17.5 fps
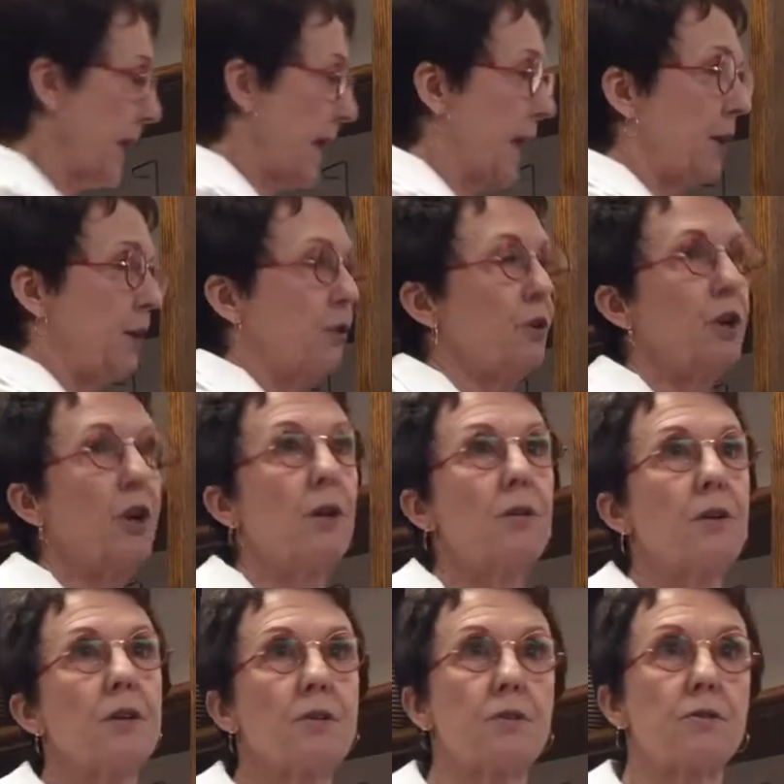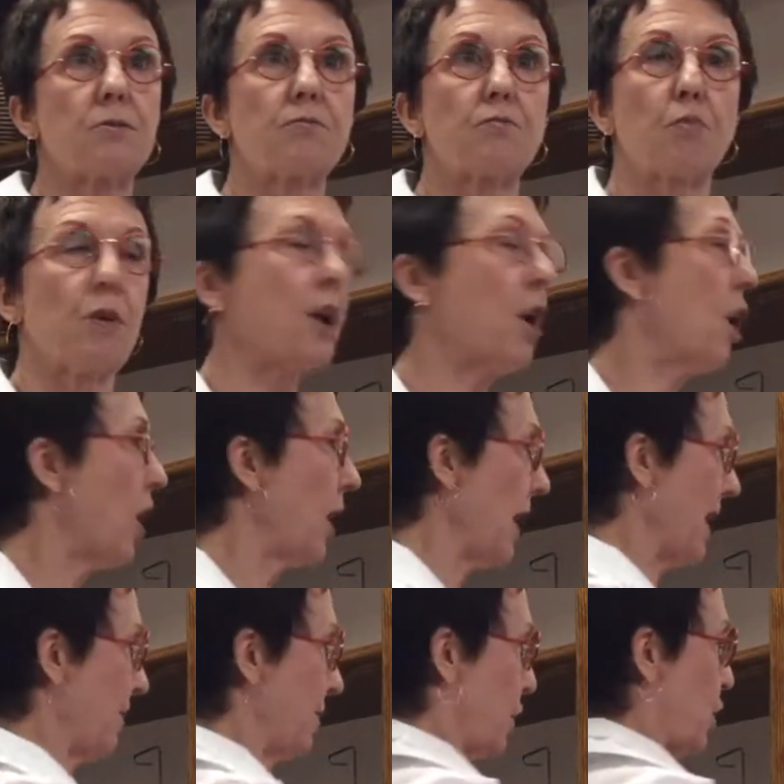And you notice we all
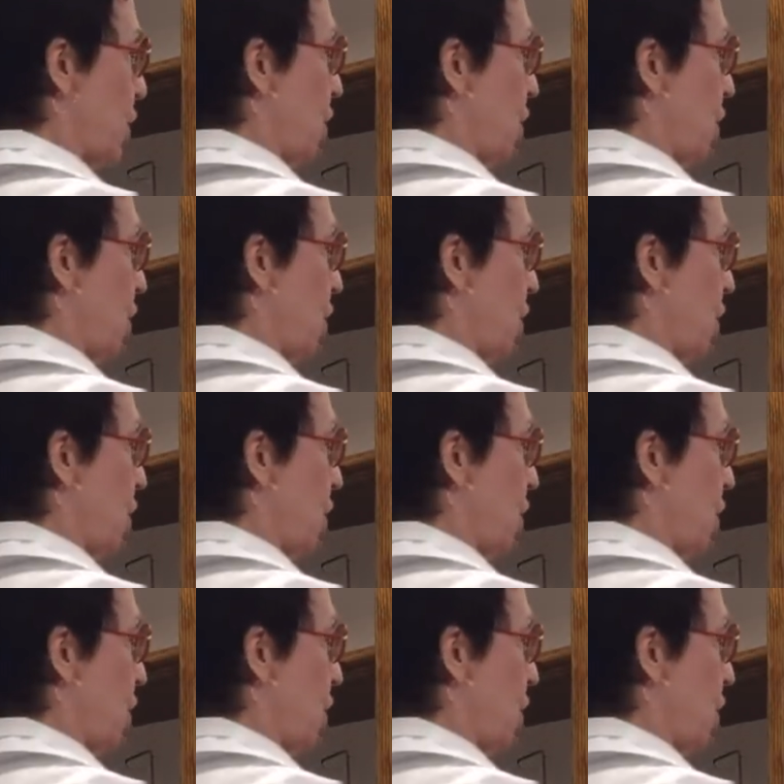have a